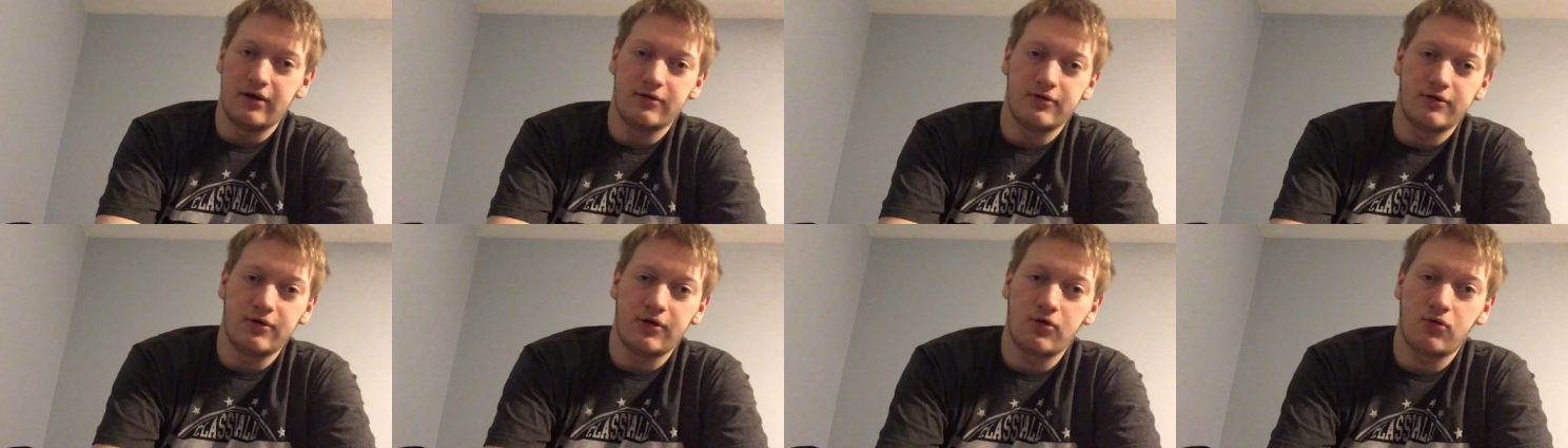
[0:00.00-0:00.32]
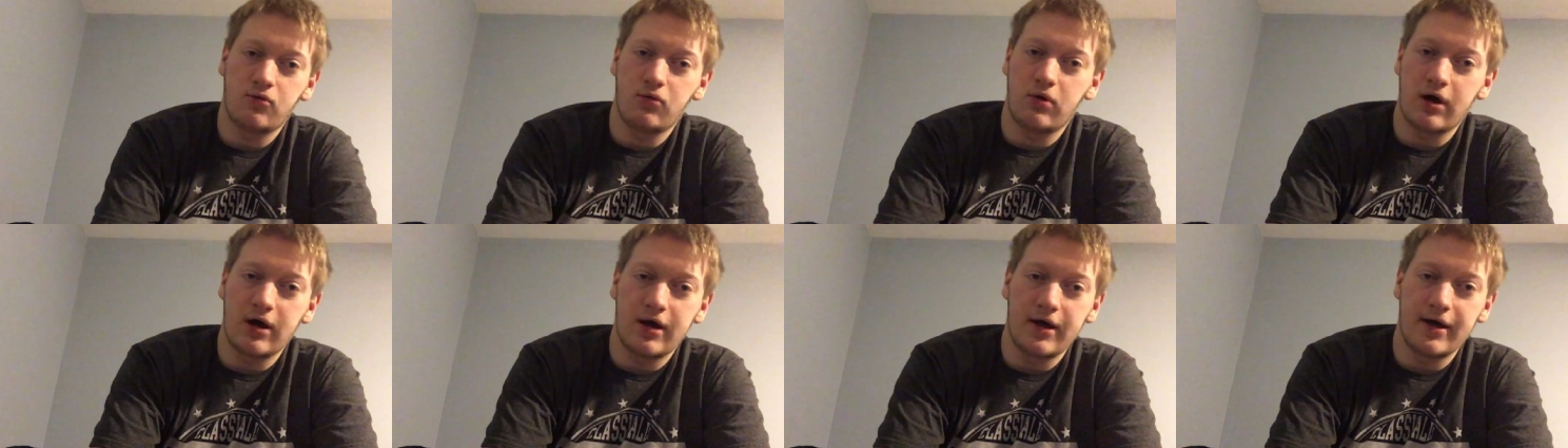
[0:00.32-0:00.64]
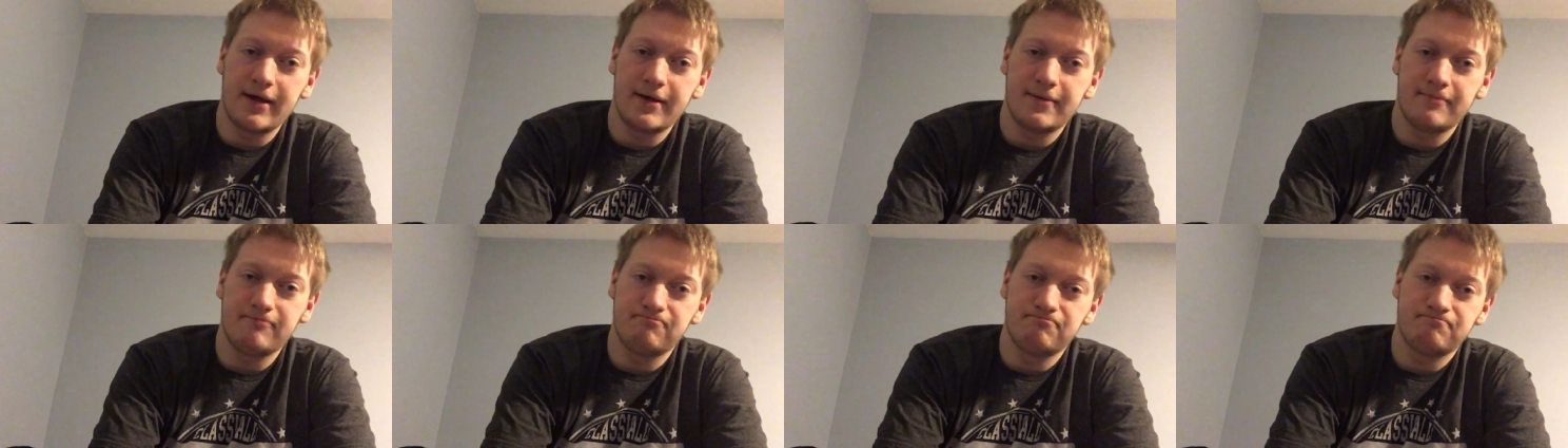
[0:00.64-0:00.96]
don't know
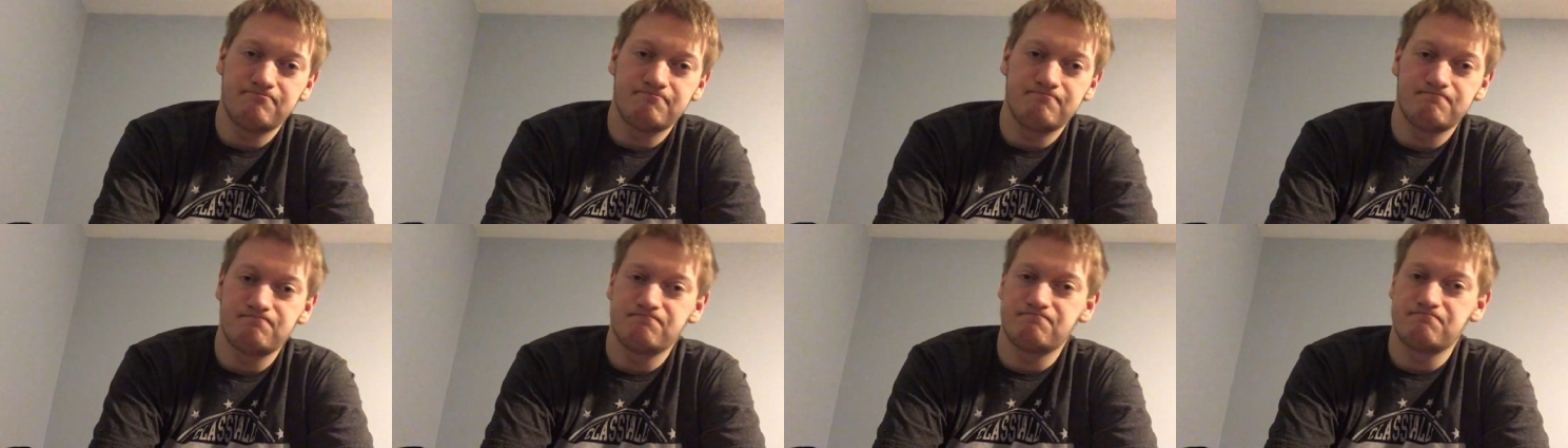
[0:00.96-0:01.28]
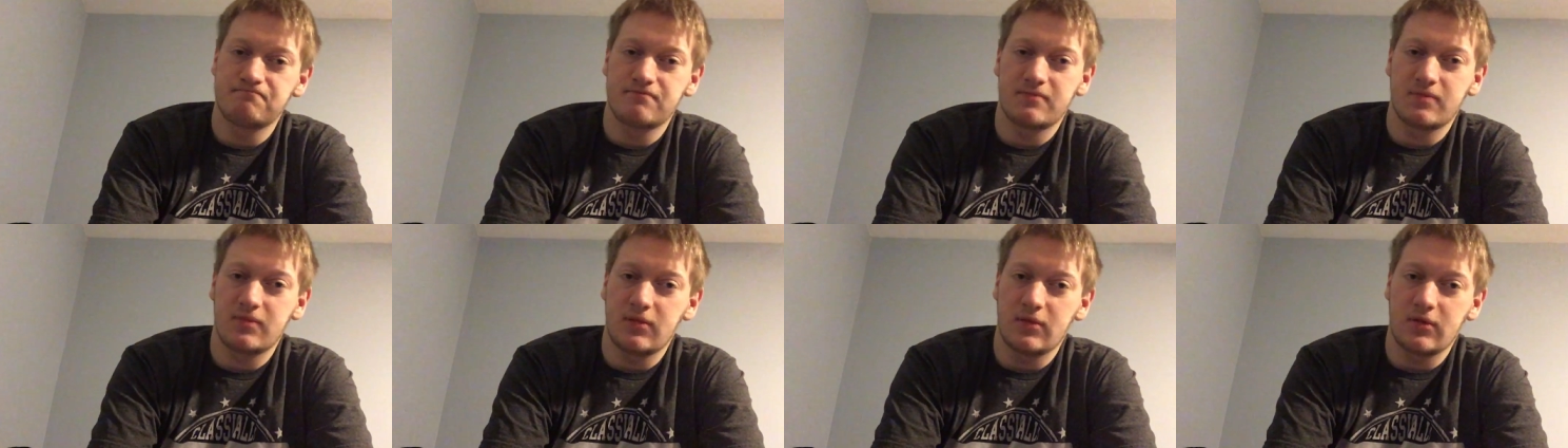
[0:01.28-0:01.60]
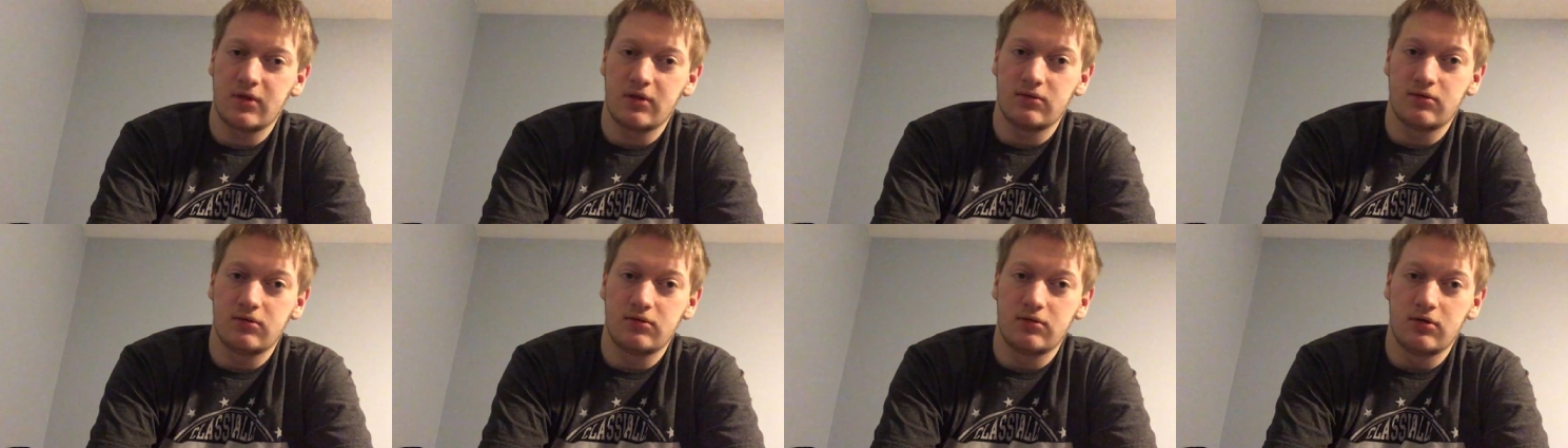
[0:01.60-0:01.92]
why.
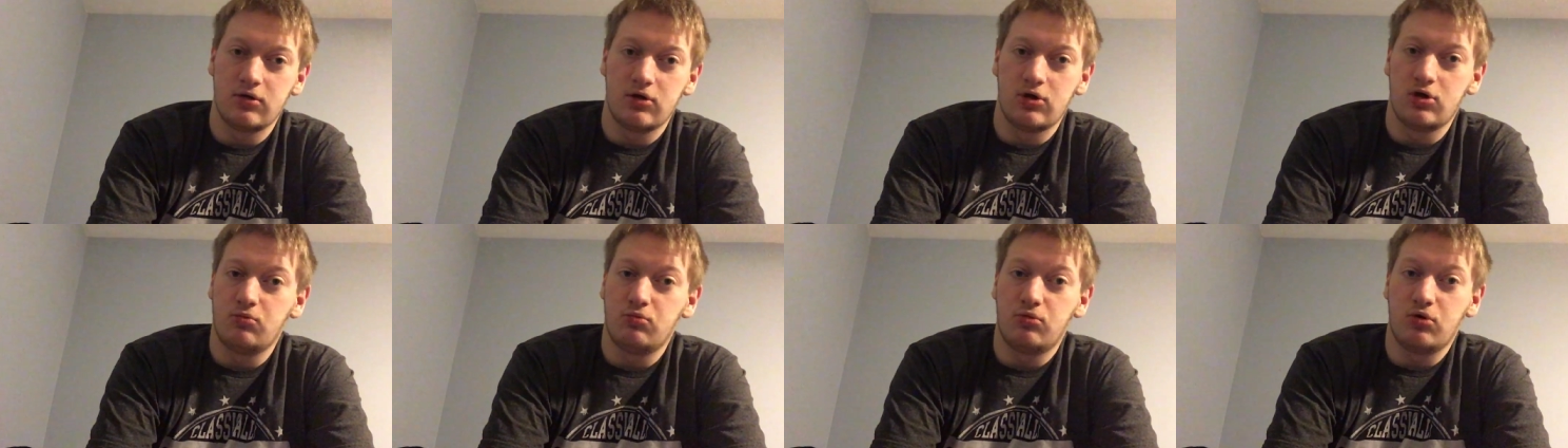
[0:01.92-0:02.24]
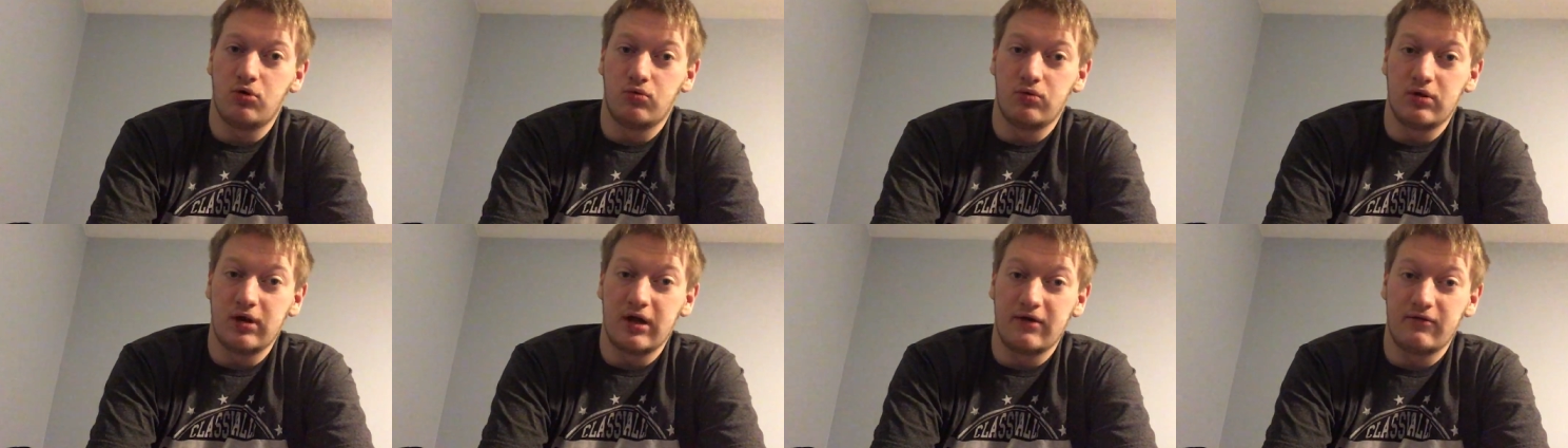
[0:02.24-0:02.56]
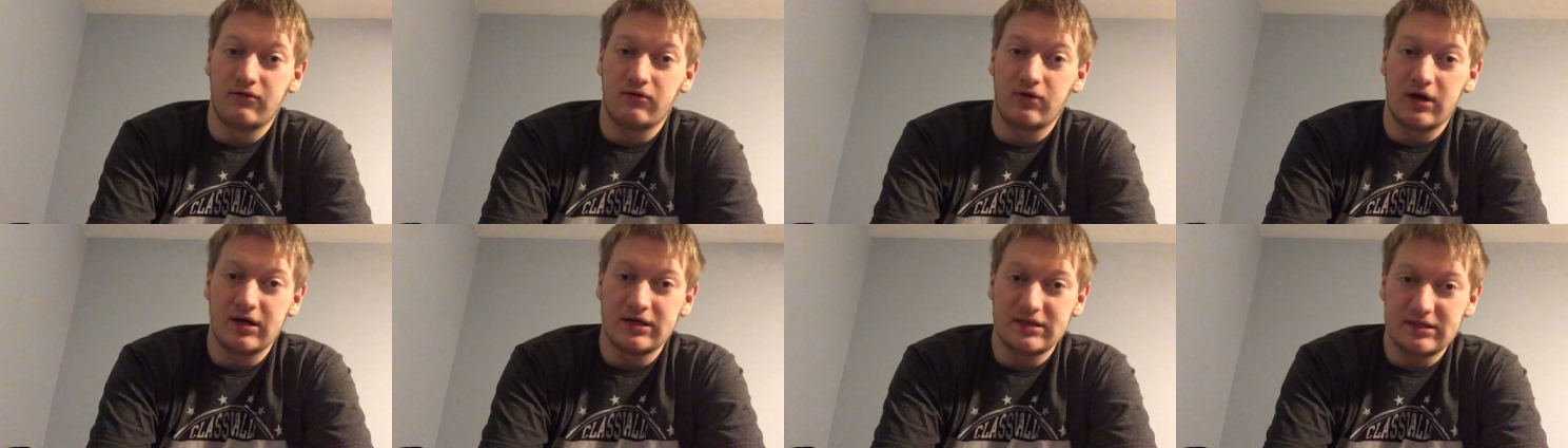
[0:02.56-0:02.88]
But
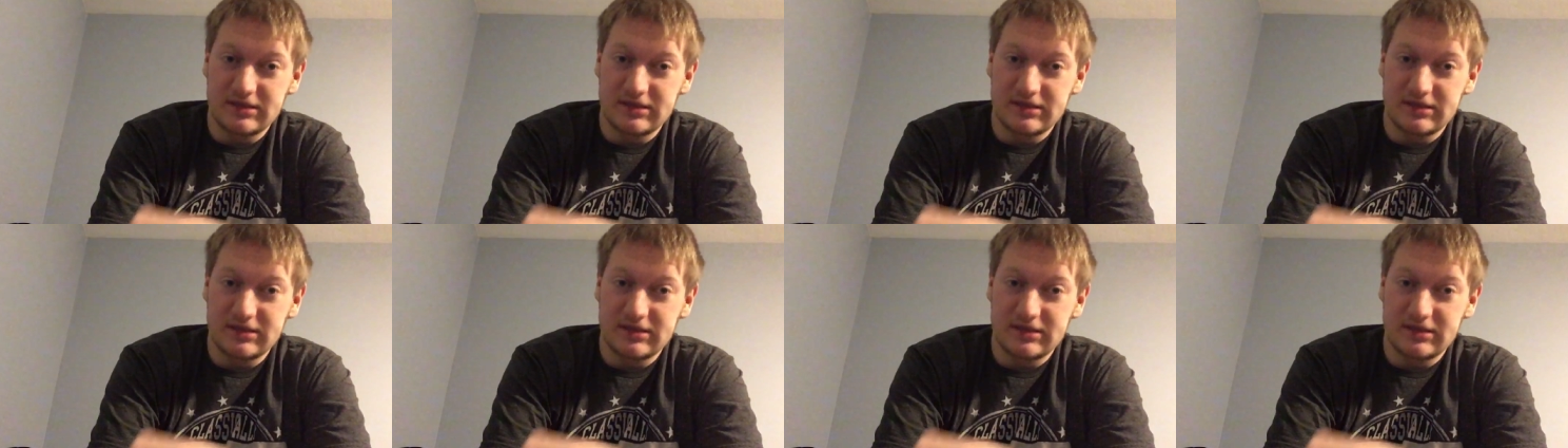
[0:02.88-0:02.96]
whenever I